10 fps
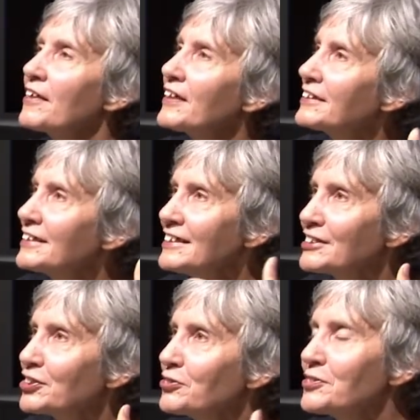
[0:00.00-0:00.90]
They
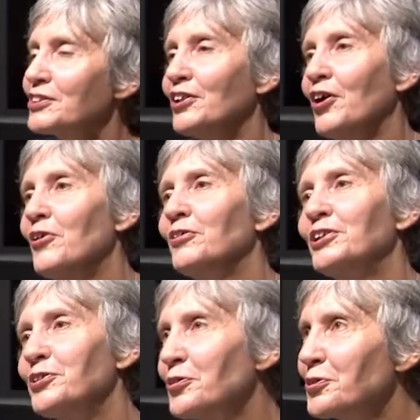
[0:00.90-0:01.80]
need to use the
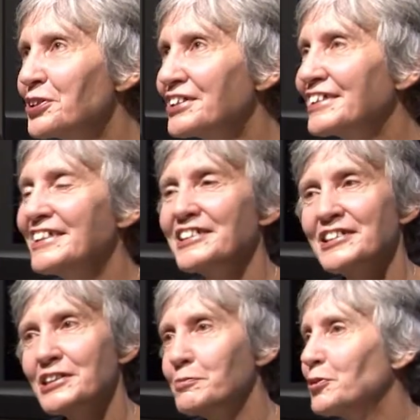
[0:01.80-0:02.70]
coal in order to get to
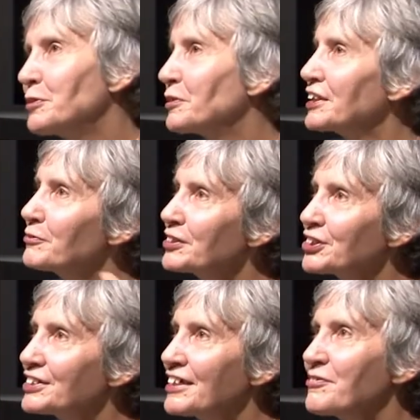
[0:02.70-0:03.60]
this point where they're
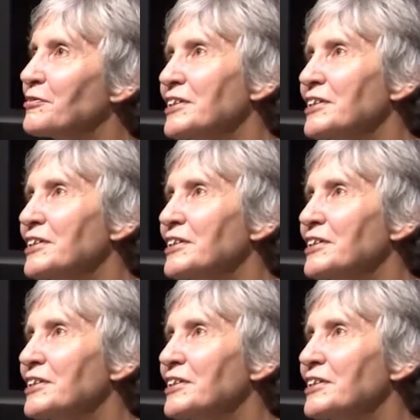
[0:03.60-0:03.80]
rich enough,